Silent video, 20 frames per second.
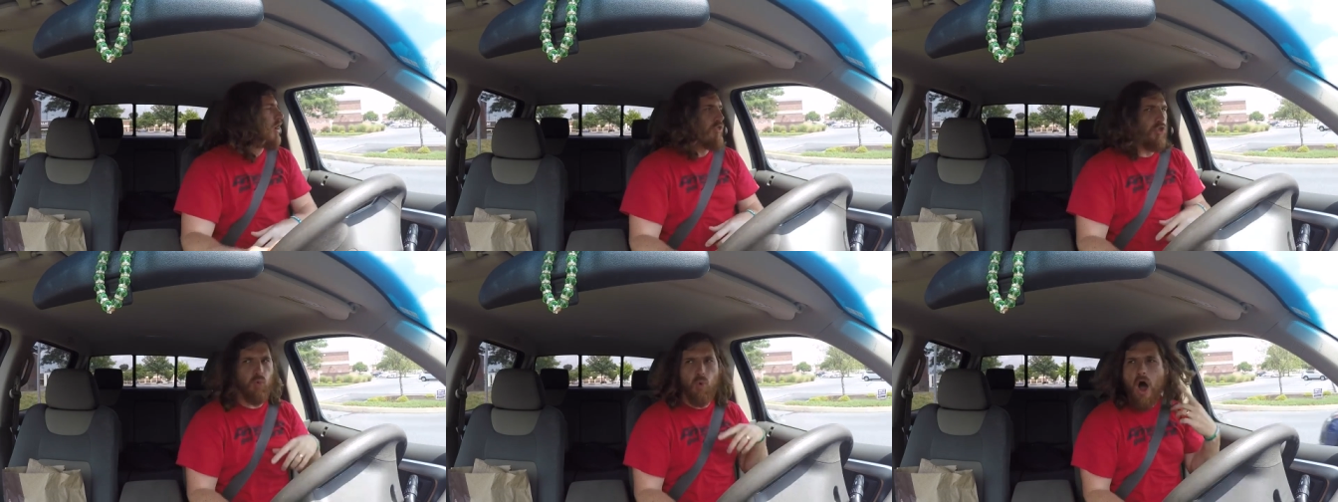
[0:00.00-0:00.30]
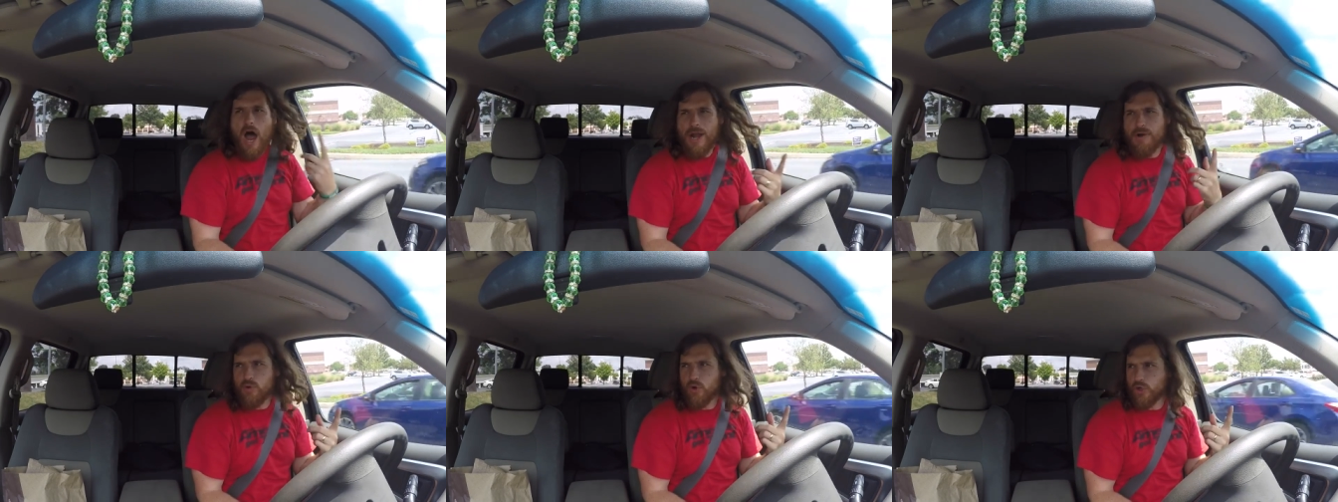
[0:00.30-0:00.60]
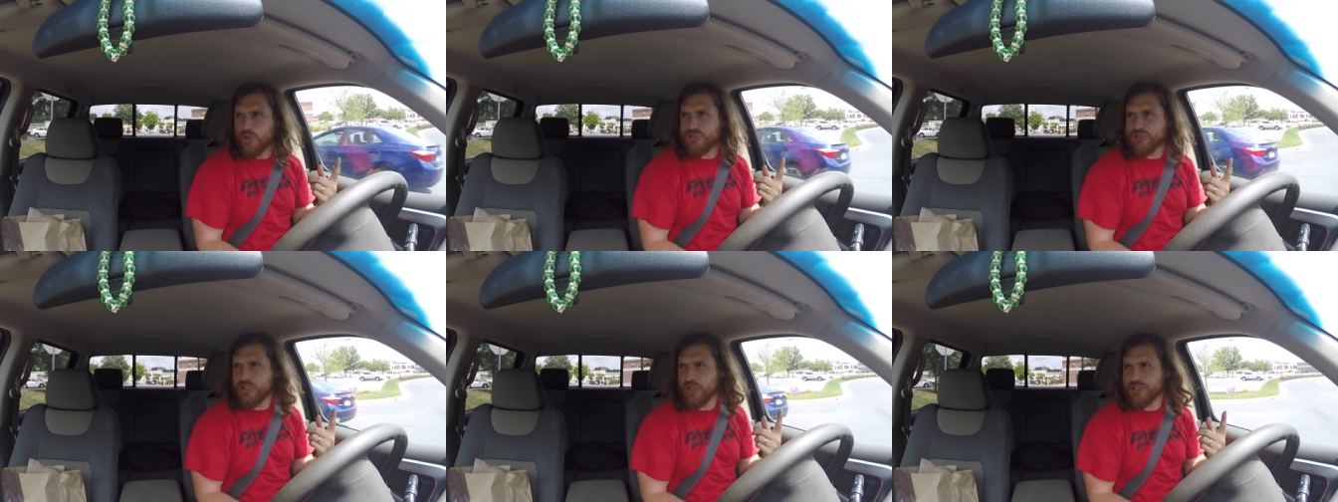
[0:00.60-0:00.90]
The one
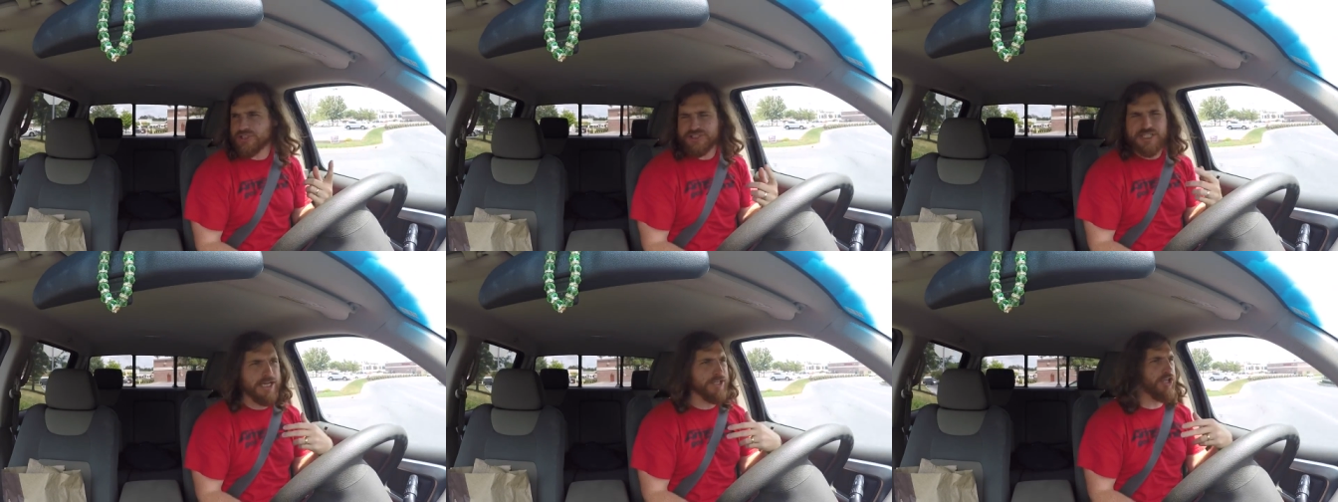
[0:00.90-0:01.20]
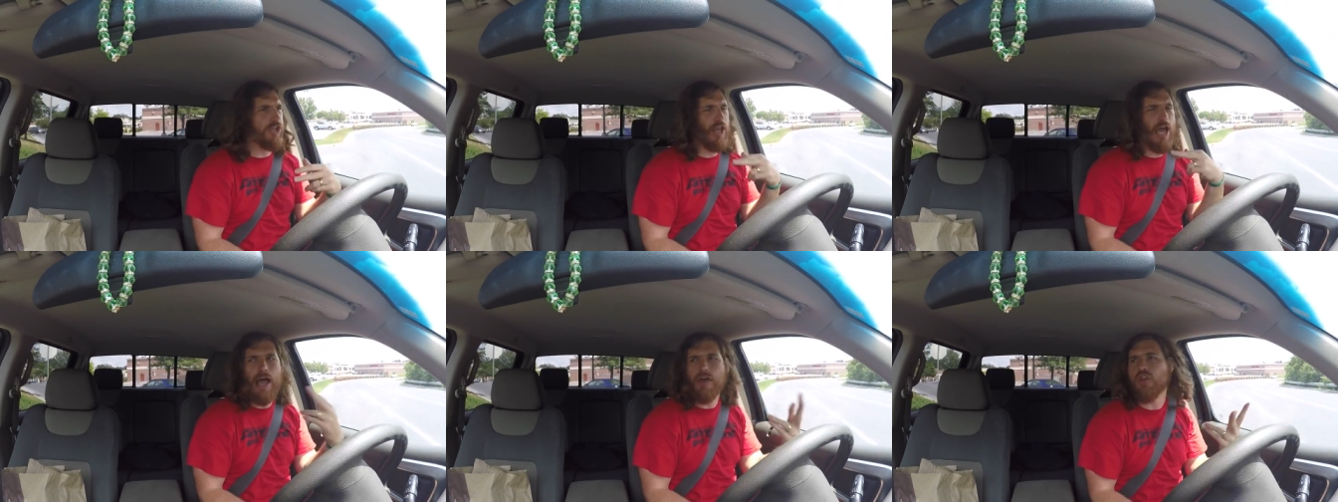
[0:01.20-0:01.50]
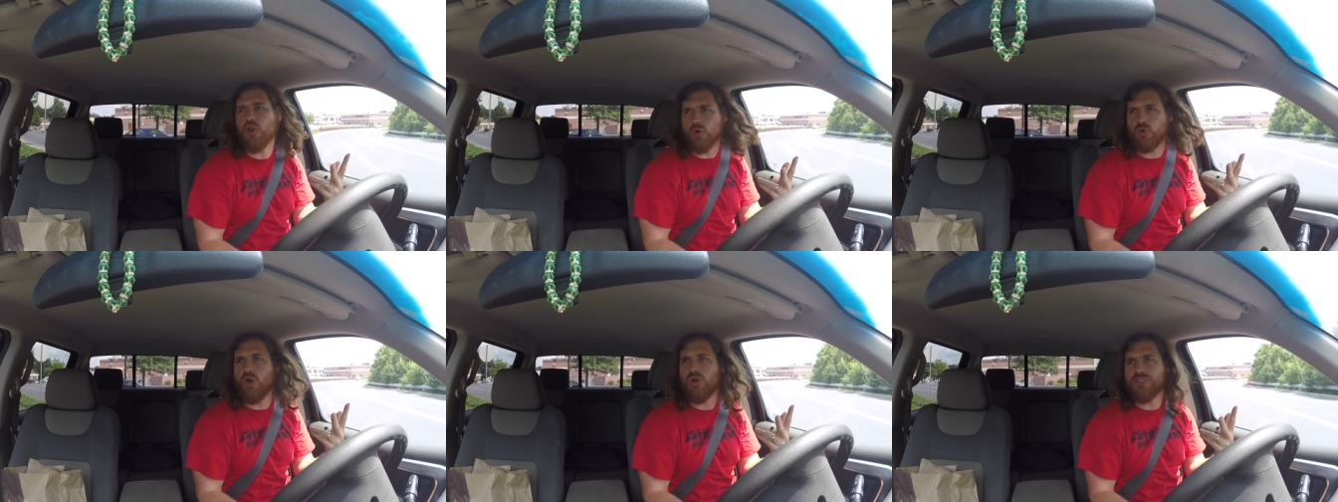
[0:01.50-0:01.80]
rooster said to the
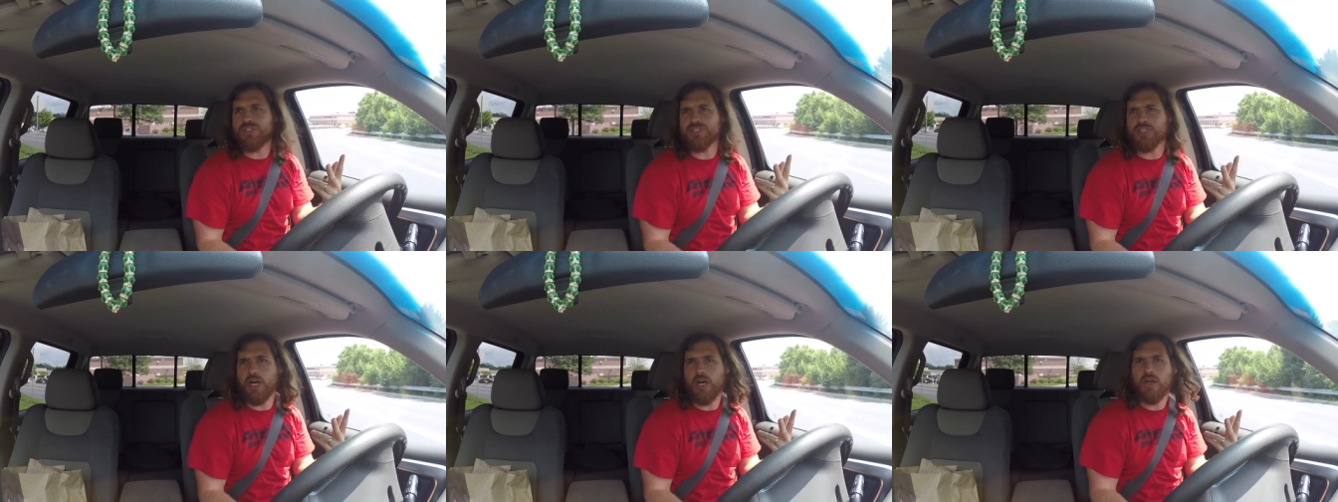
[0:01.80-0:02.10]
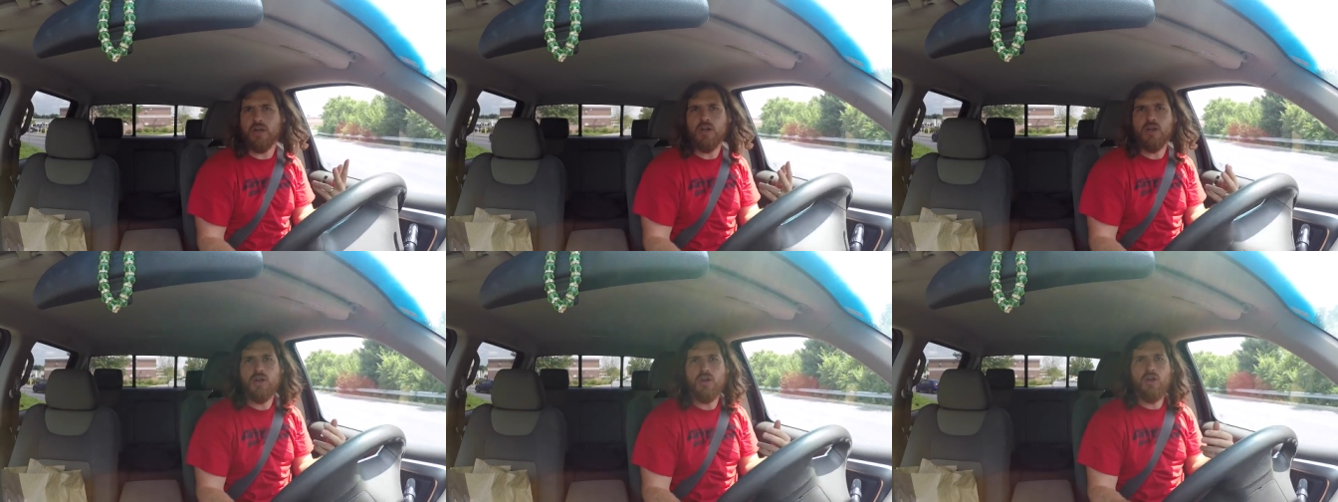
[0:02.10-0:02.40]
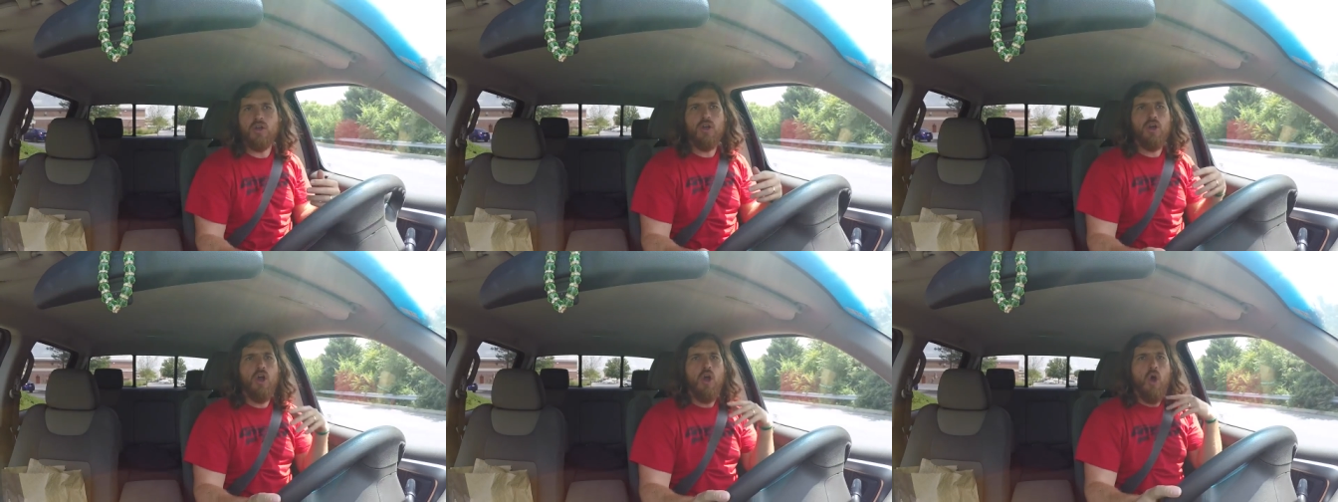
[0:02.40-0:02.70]
other rooster,
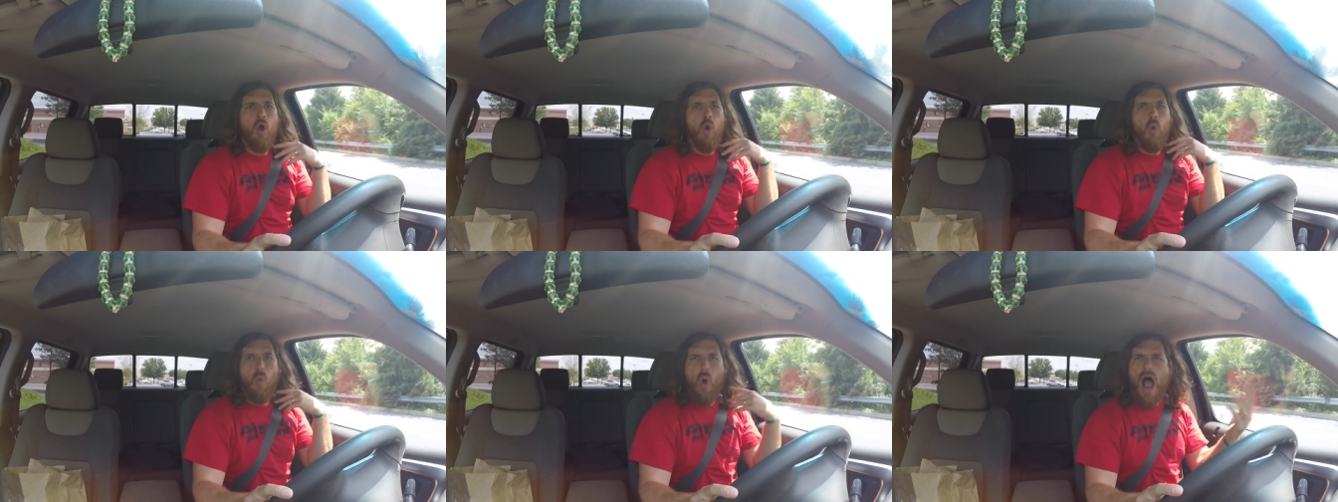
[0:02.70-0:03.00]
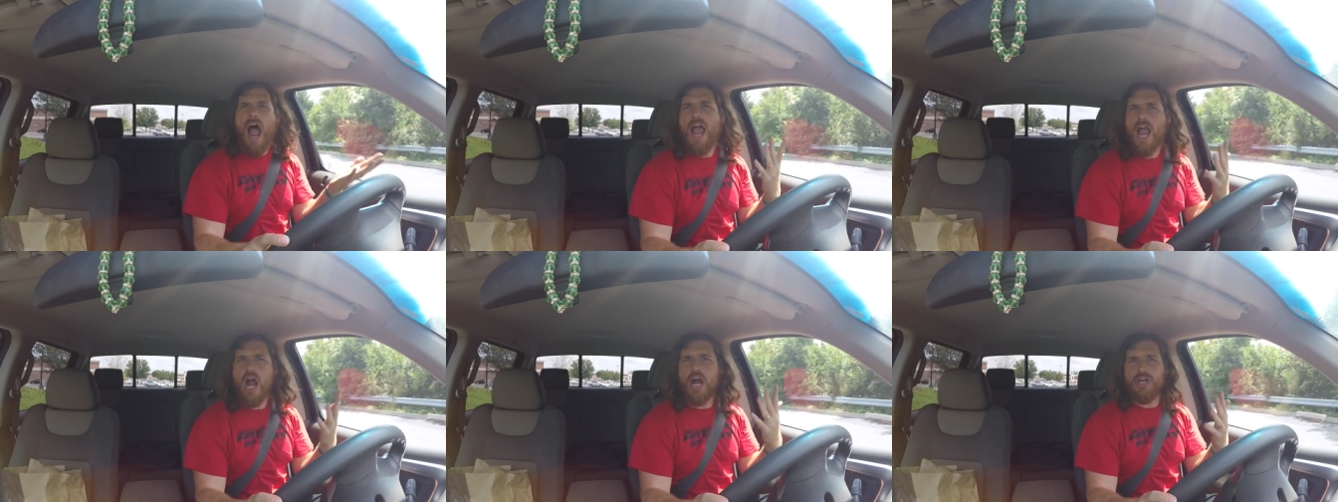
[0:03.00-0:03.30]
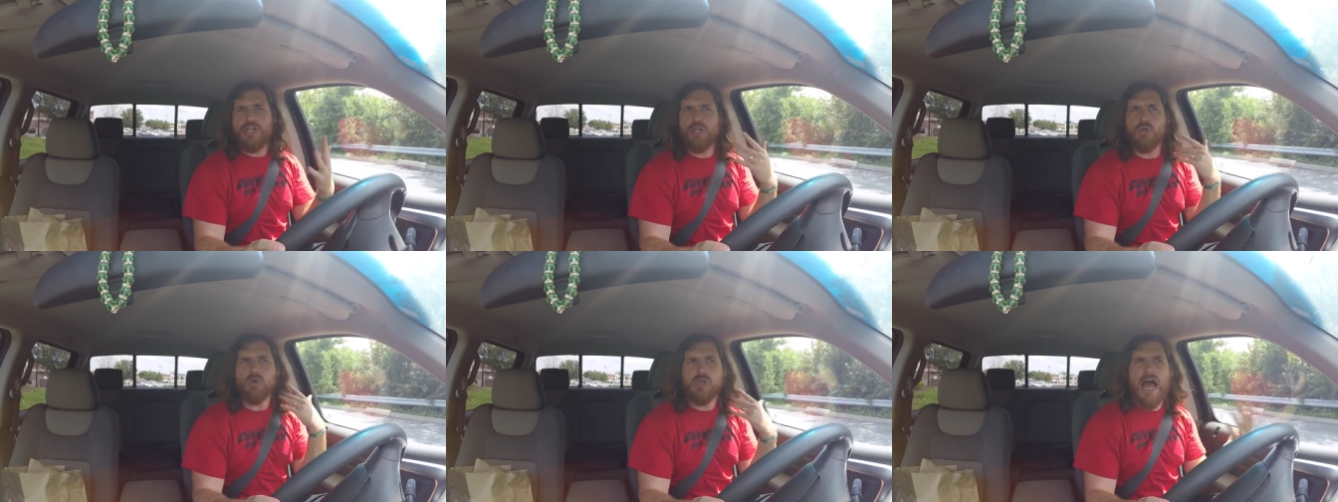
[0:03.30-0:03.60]
why
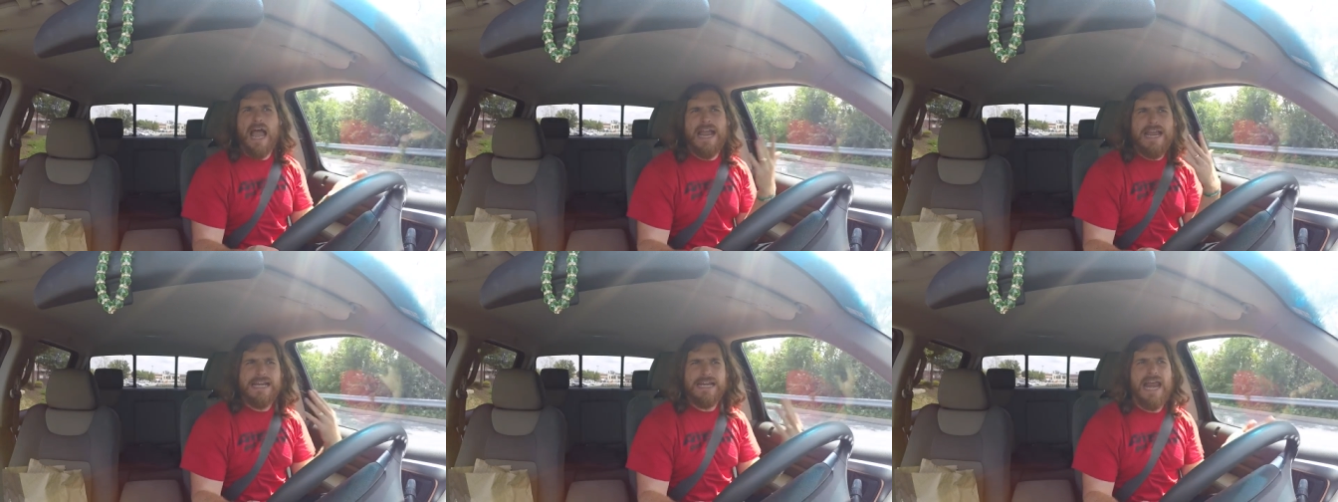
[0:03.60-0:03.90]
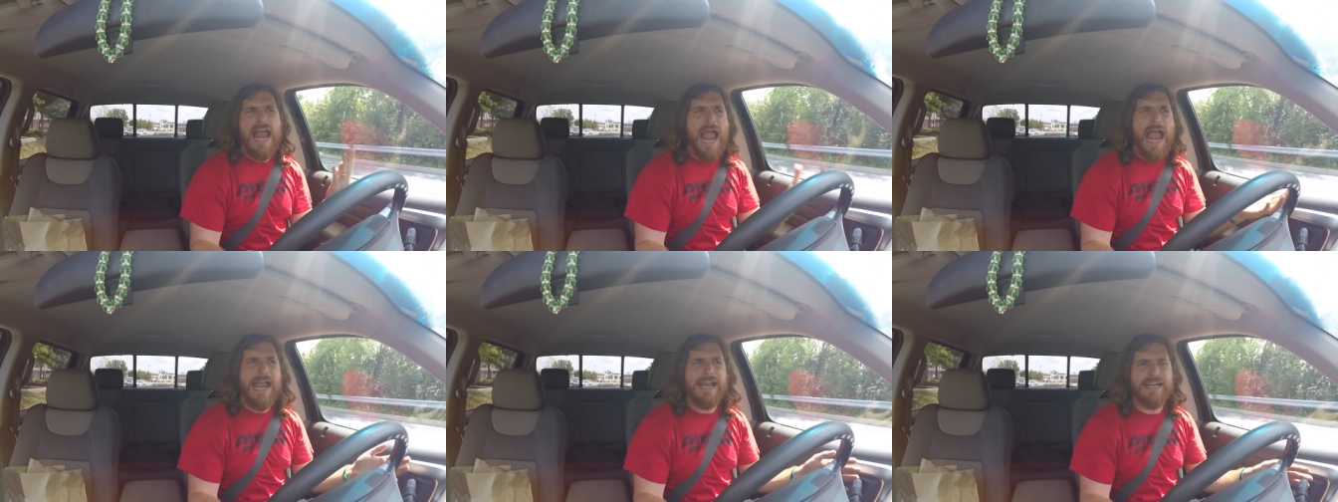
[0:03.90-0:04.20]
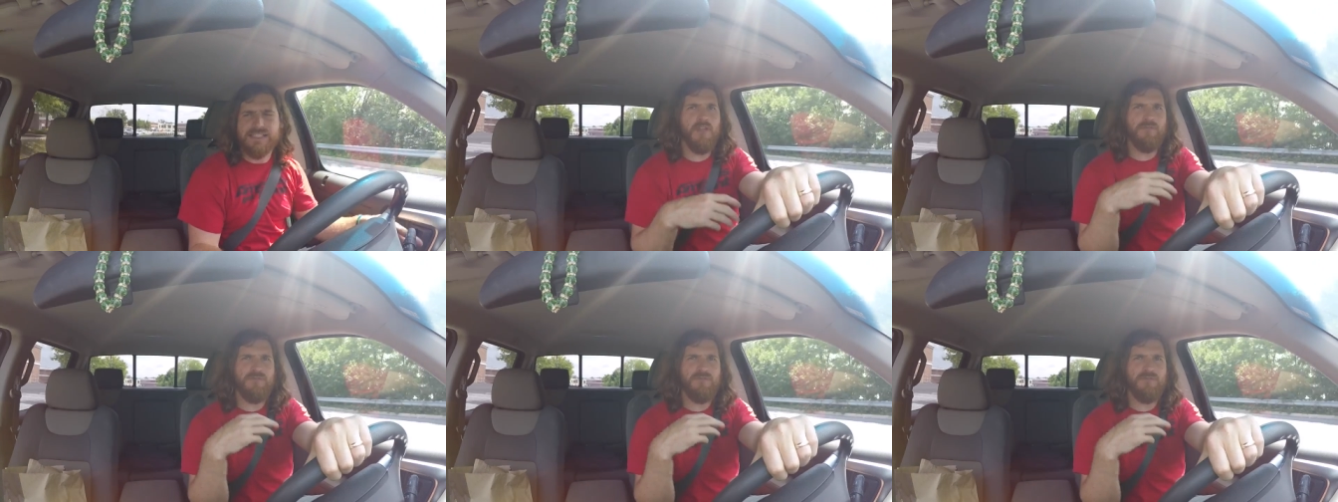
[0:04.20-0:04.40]
are you laying eggs?